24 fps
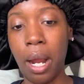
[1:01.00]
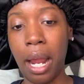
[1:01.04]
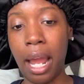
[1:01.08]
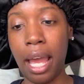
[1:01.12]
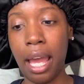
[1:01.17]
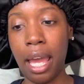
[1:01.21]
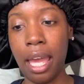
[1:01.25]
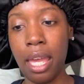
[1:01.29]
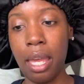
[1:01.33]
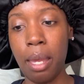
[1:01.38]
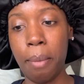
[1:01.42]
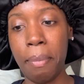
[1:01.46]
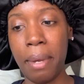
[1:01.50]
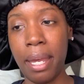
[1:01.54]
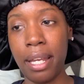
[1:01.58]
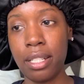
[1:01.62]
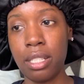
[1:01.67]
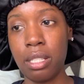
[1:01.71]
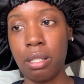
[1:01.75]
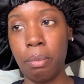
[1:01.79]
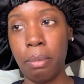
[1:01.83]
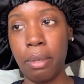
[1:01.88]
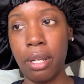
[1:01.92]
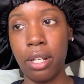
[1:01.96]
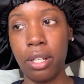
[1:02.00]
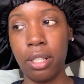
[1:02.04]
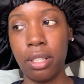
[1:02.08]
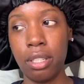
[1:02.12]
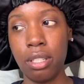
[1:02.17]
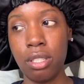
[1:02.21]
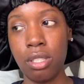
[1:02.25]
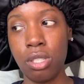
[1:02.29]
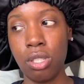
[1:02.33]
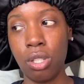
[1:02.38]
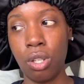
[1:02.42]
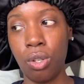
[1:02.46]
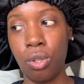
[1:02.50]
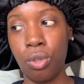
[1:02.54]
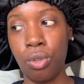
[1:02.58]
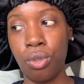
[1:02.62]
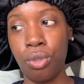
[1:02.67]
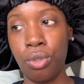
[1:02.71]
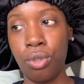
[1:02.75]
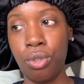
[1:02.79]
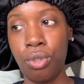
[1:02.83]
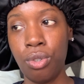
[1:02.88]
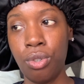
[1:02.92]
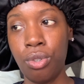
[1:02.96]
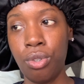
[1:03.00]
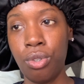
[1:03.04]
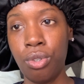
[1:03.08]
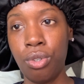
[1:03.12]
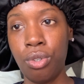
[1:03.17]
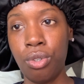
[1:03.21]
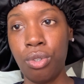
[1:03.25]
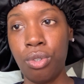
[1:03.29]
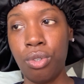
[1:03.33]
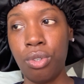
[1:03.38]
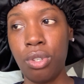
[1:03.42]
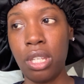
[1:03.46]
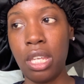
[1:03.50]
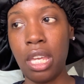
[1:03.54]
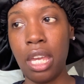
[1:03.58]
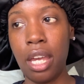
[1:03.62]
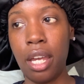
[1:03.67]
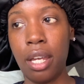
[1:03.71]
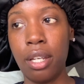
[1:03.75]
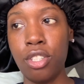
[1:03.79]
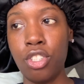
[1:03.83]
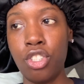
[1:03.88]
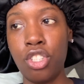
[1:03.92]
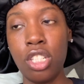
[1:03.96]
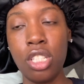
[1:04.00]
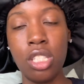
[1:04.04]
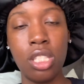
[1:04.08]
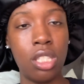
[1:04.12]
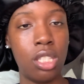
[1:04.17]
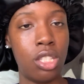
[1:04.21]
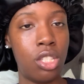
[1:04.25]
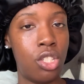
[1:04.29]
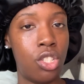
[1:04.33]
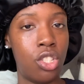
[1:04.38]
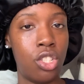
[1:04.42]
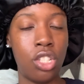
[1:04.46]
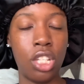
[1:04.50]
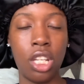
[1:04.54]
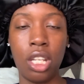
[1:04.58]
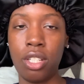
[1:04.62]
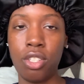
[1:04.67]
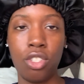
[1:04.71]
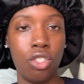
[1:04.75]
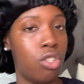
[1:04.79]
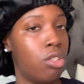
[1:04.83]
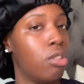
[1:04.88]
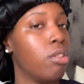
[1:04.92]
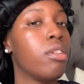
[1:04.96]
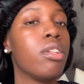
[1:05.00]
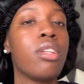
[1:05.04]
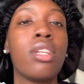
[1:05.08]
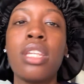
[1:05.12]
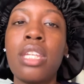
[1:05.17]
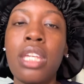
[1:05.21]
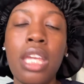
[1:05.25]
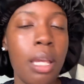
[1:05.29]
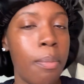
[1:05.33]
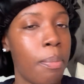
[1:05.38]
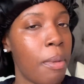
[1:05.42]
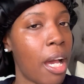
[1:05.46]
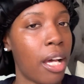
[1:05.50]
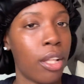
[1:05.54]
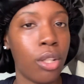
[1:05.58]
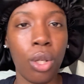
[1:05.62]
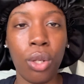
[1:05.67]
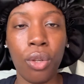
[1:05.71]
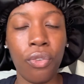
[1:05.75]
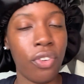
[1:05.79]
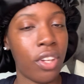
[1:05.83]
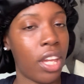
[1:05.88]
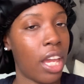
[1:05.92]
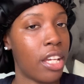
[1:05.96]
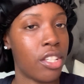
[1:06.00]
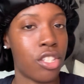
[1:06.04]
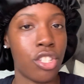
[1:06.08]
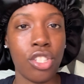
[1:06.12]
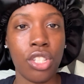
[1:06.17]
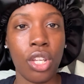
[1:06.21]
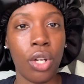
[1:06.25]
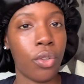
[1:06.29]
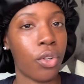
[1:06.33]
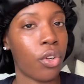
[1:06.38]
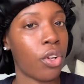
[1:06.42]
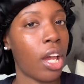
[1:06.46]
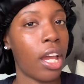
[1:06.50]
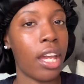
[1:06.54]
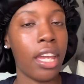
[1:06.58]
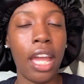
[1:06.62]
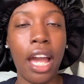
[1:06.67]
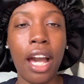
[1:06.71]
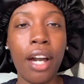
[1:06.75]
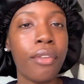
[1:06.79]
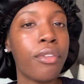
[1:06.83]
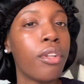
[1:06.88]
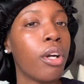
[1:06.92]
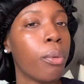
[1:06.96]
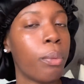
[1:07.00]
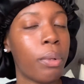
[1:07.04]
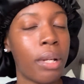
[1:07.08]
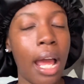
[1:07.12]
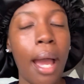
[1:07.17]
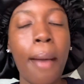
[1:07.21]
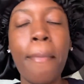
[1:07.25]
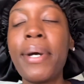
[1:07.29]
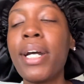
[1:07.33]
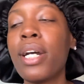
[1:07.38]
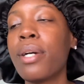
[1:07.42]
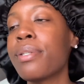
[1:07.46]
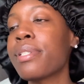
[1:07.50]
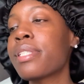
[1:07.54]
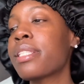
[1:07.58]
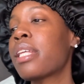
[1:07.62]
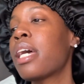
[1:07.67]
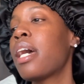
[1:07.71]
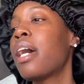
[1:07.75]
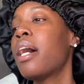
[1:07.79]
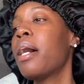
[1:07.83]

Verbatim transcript: I head back to Maryland. So, yeah, just keep y'all notifications on, okay? Y'all know when I post.